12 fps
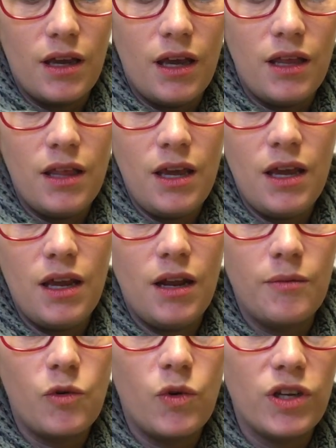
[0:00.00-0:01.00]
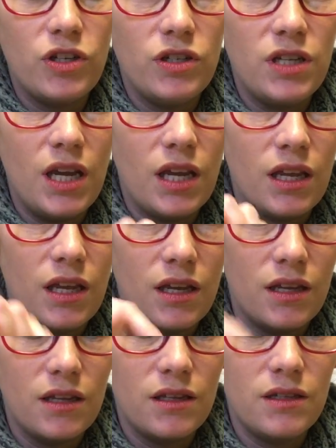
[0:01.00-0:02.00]
And then I'm going to take,
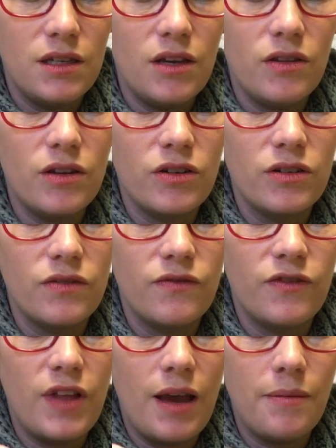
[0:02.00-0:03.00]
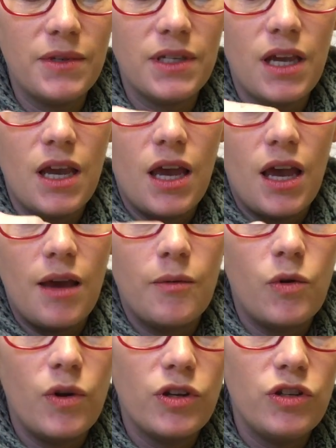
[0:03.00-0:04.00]
see how there's flaps? I'm
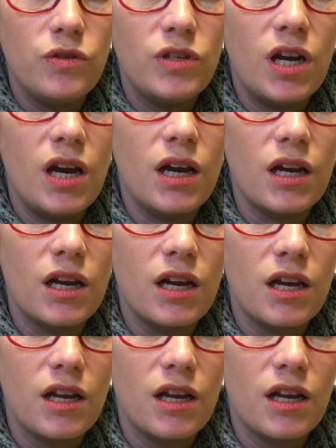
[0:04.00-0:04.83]
going to tuck